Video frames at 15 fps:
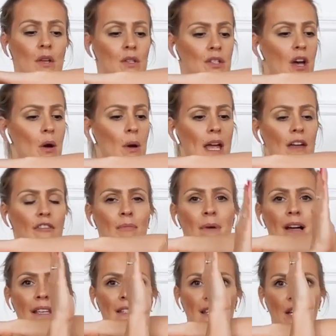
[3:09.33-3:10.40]
So if
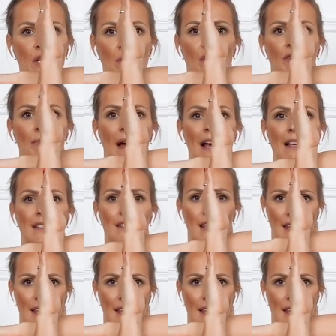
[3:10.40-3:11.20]
my center of mass